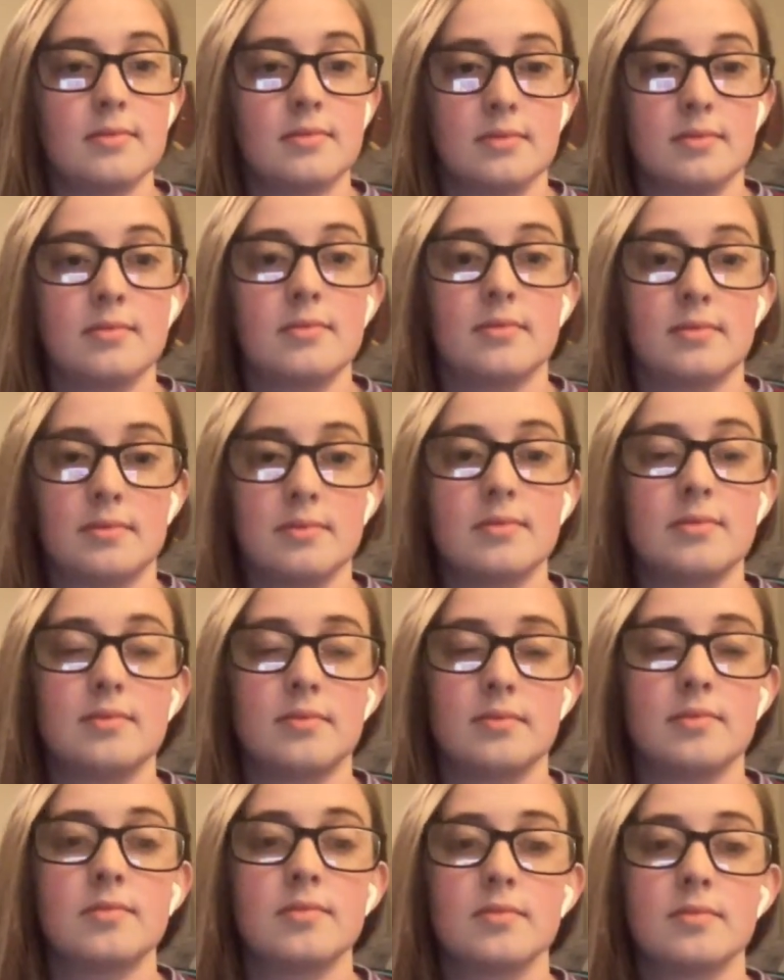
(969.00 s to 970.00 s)

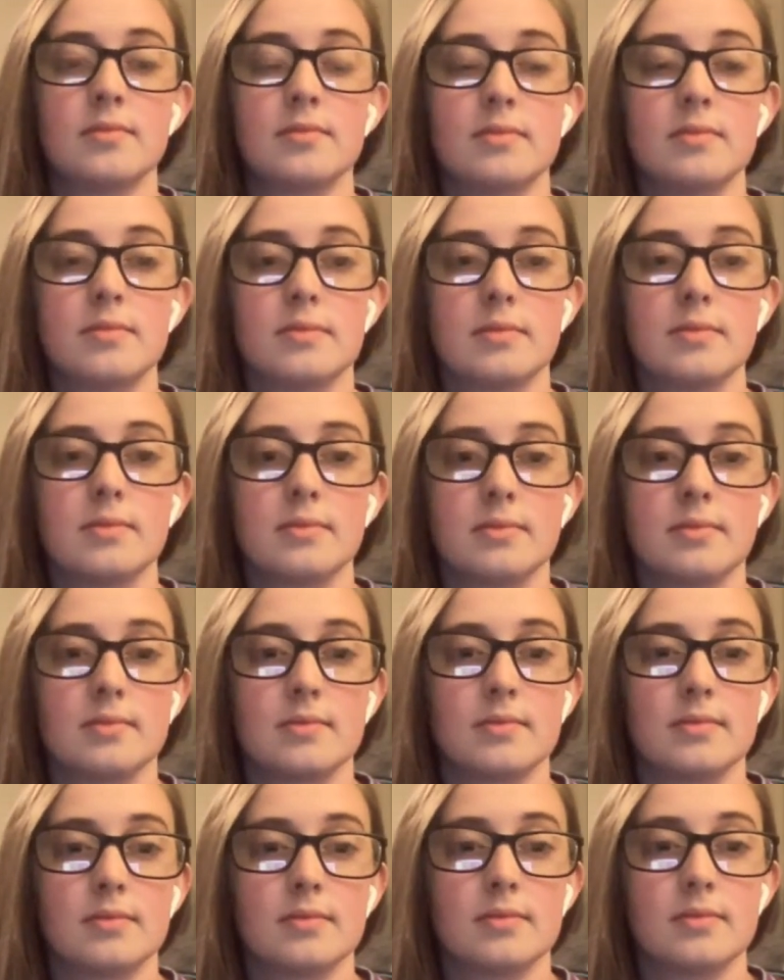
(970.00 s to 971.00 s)

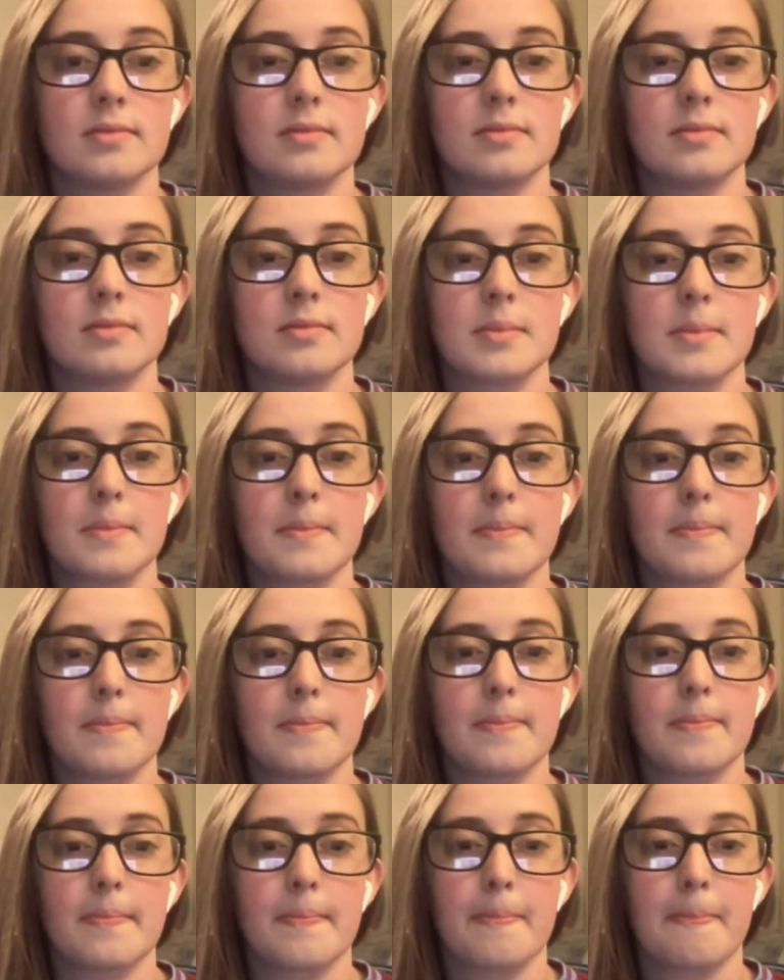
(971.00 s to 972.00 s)

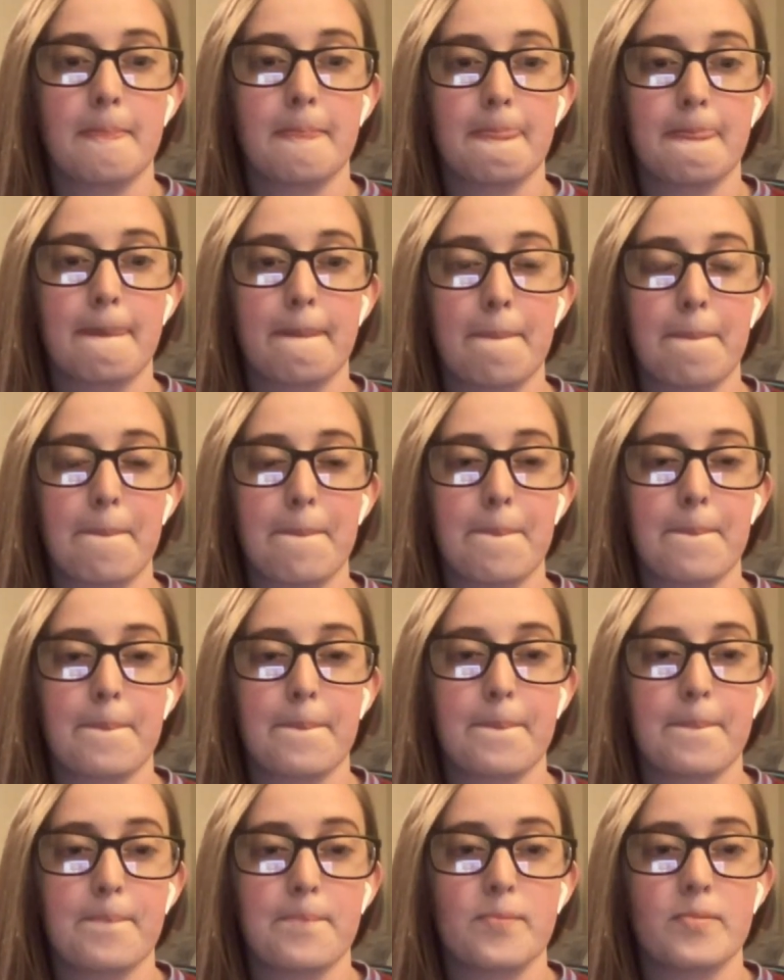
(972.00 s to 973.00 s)

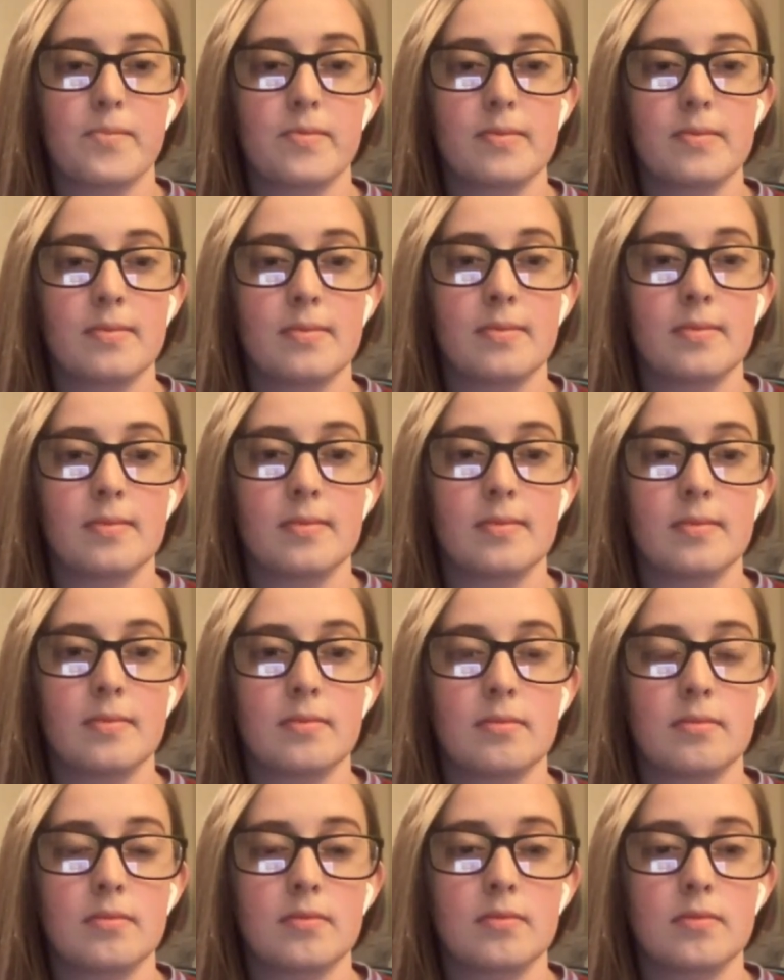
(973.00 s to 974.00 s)

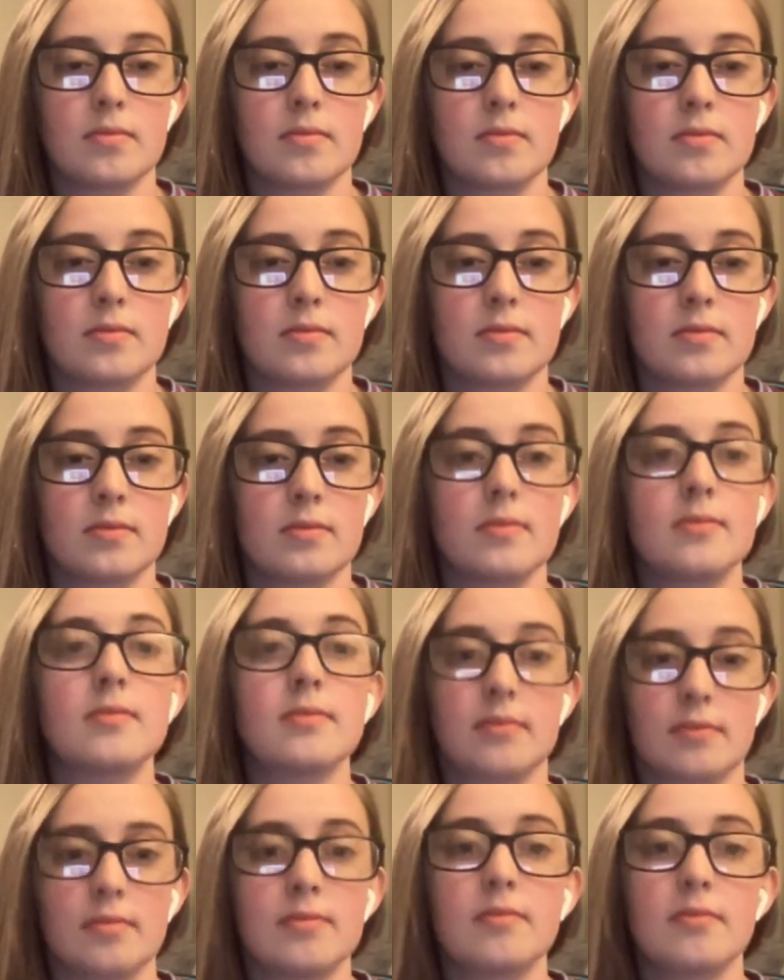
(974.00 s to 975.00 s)

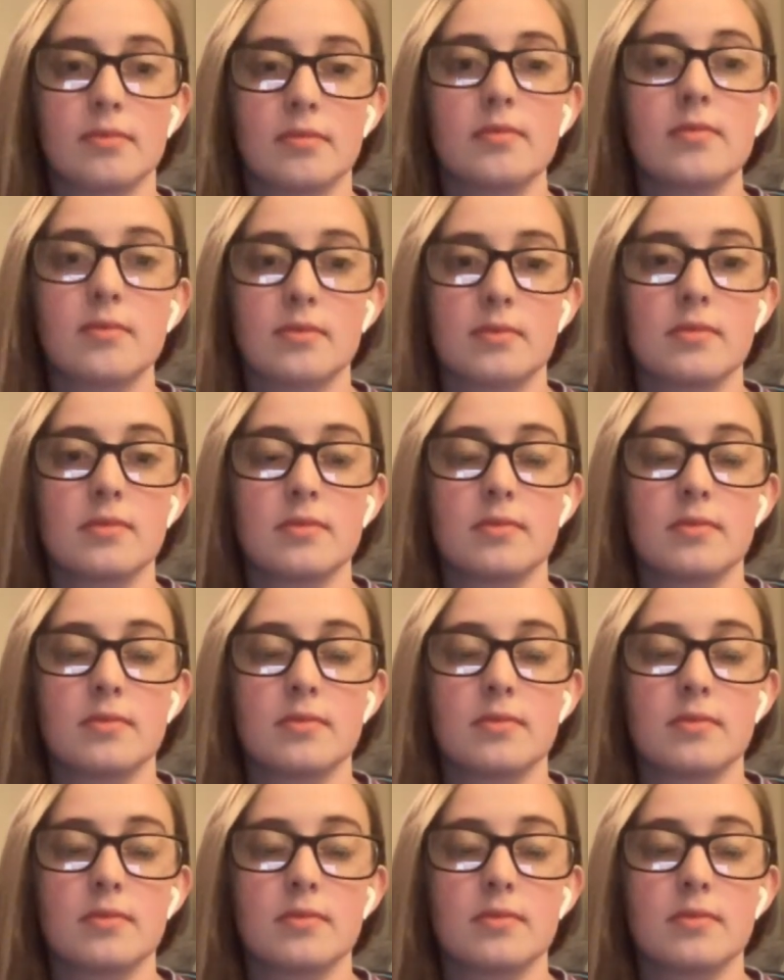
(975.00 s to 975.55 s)
No words are spoken by the person on screen.